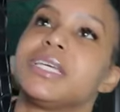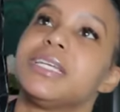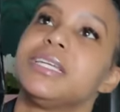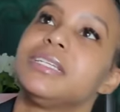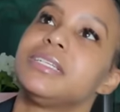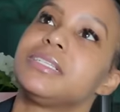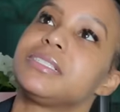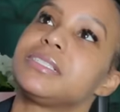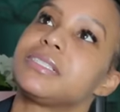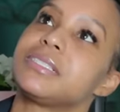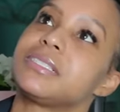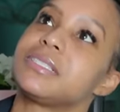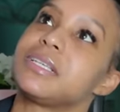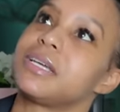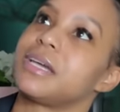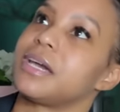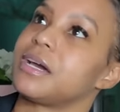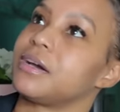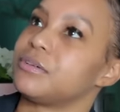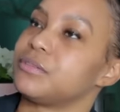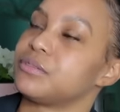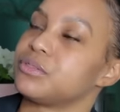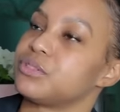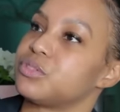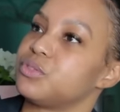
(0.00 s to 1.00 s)
And it doesn't stick
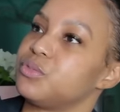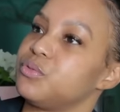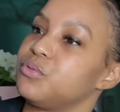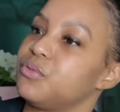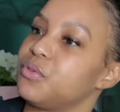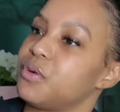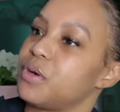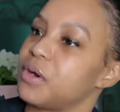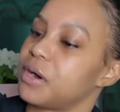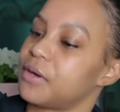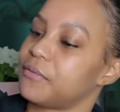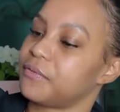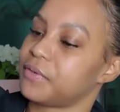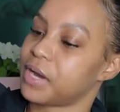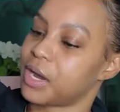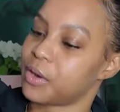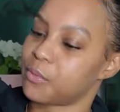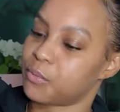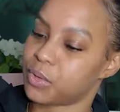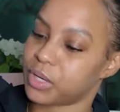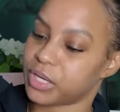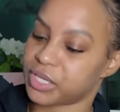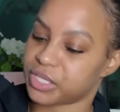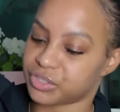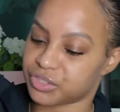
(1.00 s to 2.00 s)
out too far. I forgot
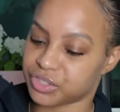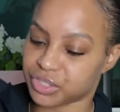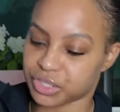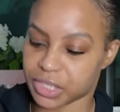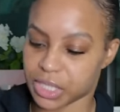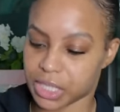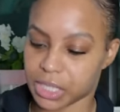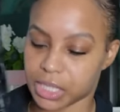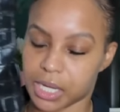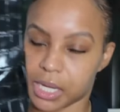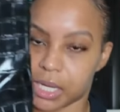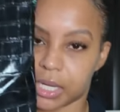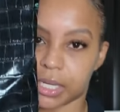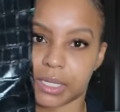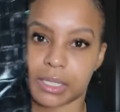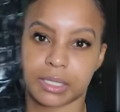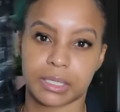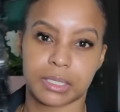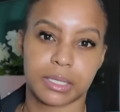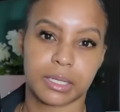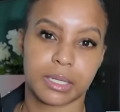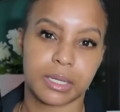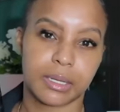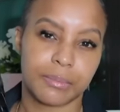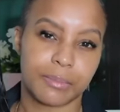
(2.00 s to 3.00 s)
what inches I got.
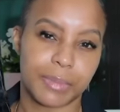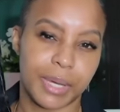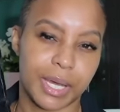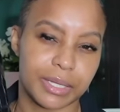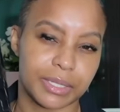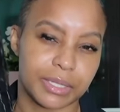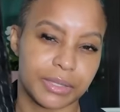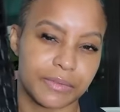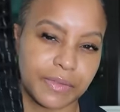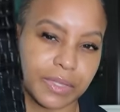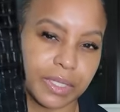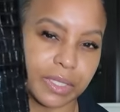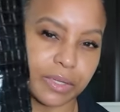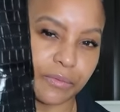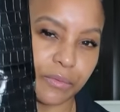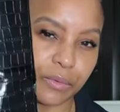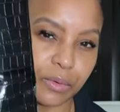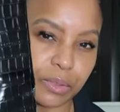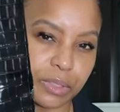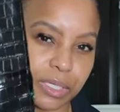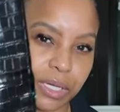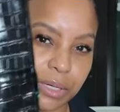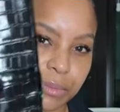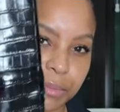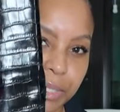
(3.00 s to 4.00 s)
But I'll leave a link
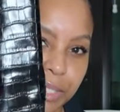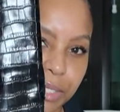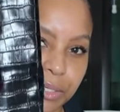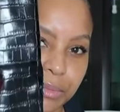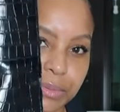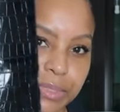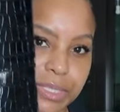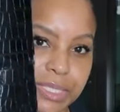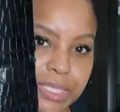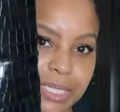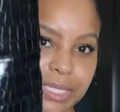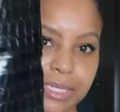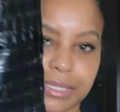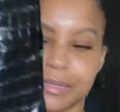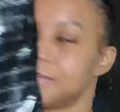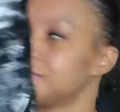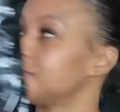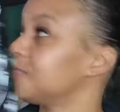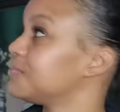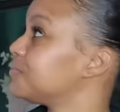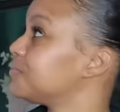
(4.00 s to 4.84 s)
for it down below. But see,